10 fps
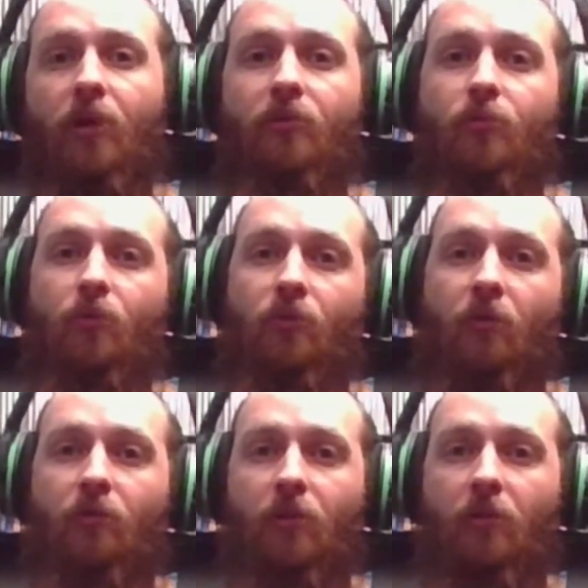was I was
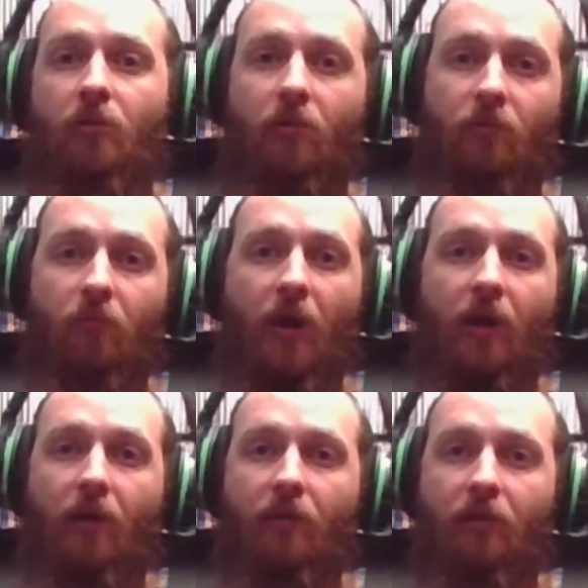gonna buy
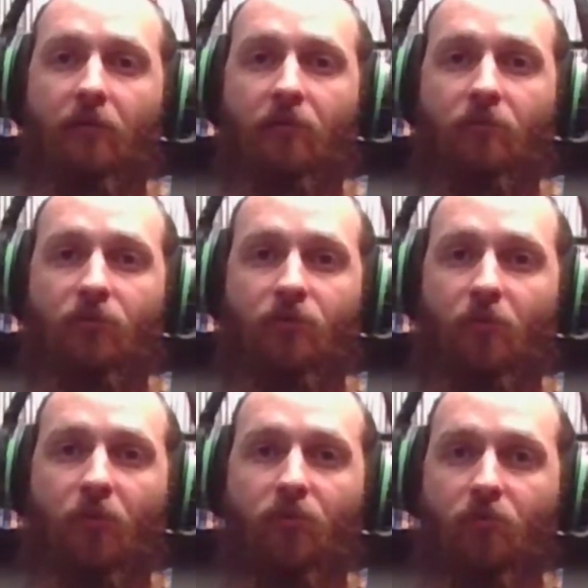like just a
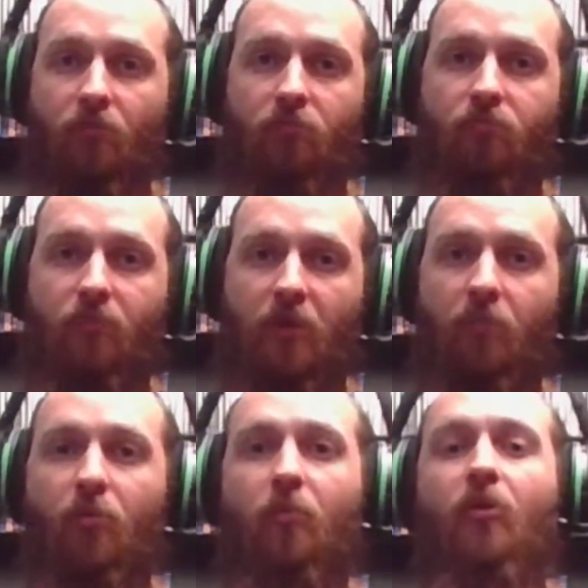muzzle tip to
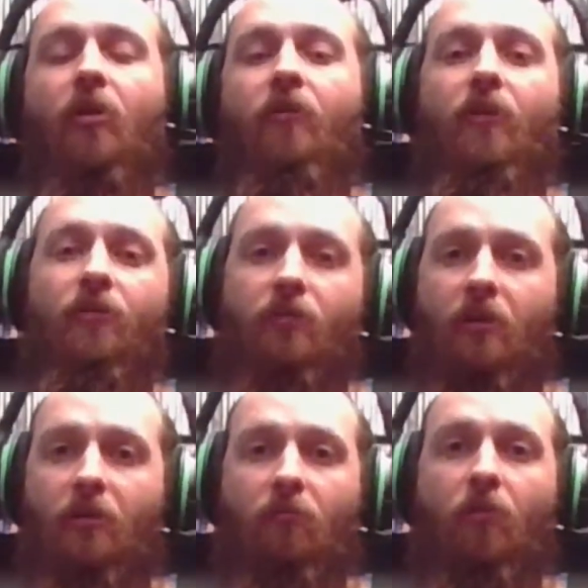put on this, and I
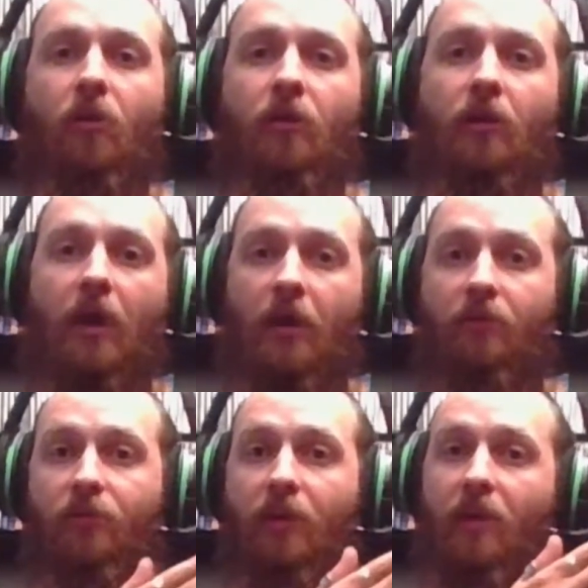could run it as
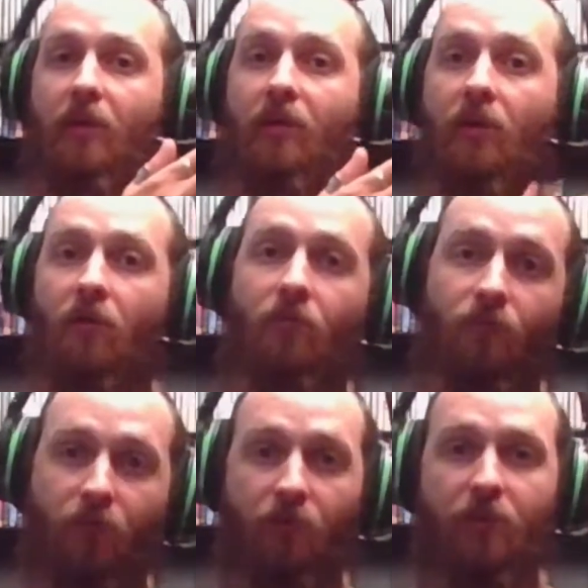a
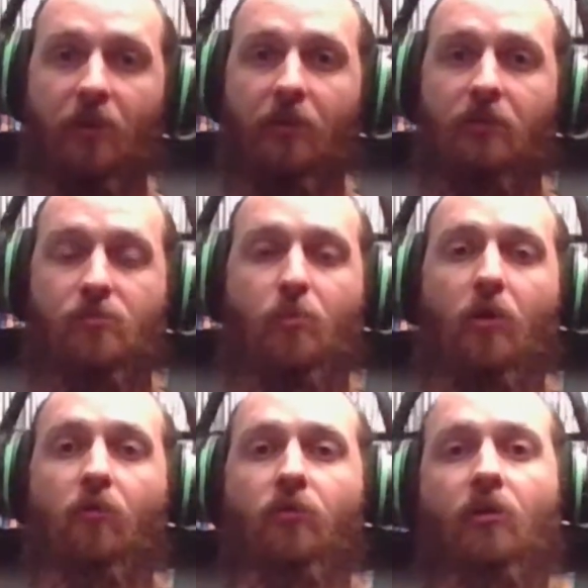15-inch
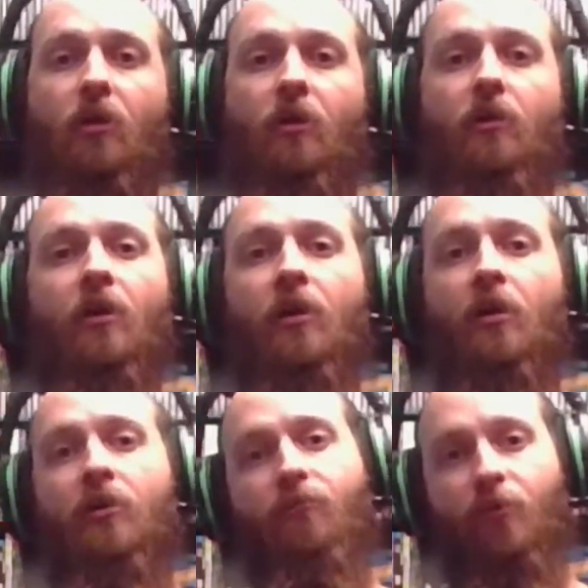barreled gun
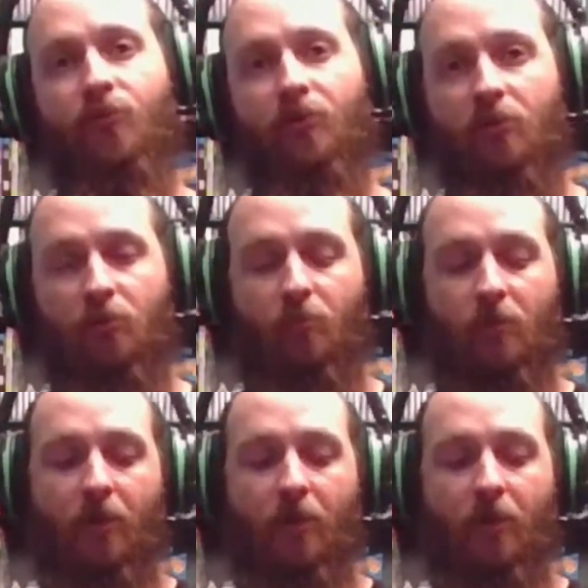for CQB.